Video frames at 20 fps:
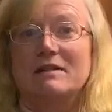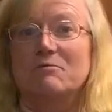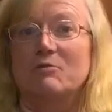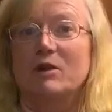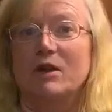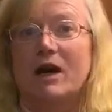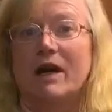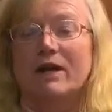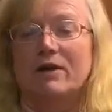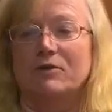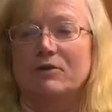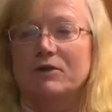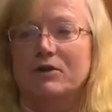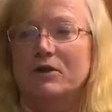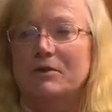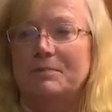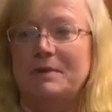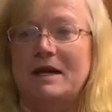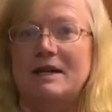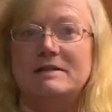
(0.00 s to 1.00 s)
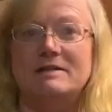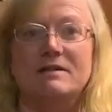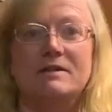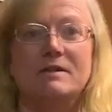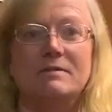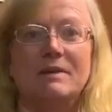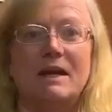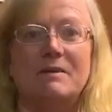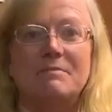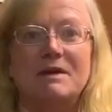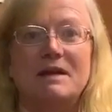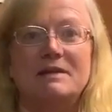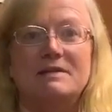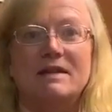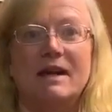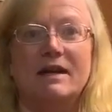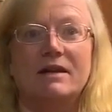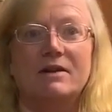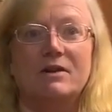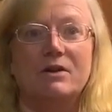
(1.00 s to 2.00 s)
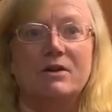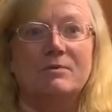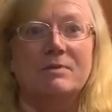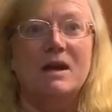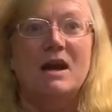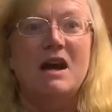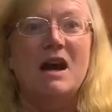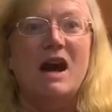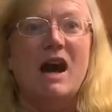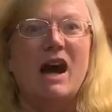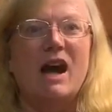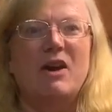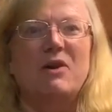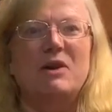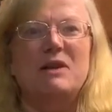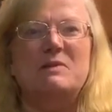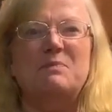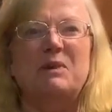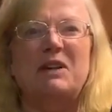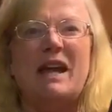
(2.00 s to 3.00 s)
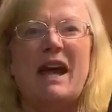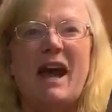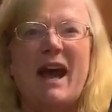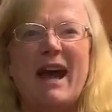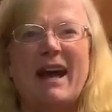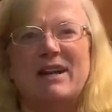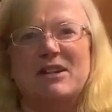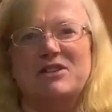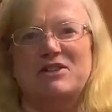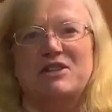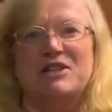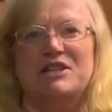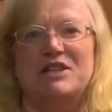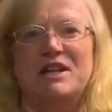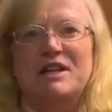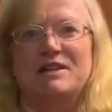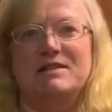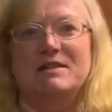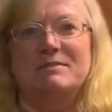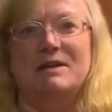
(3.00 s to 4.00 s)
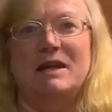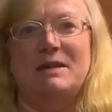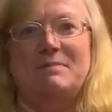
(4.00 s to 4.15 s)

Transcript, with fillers: When I order a pizza or make pizza at home, I always put extra cheese on my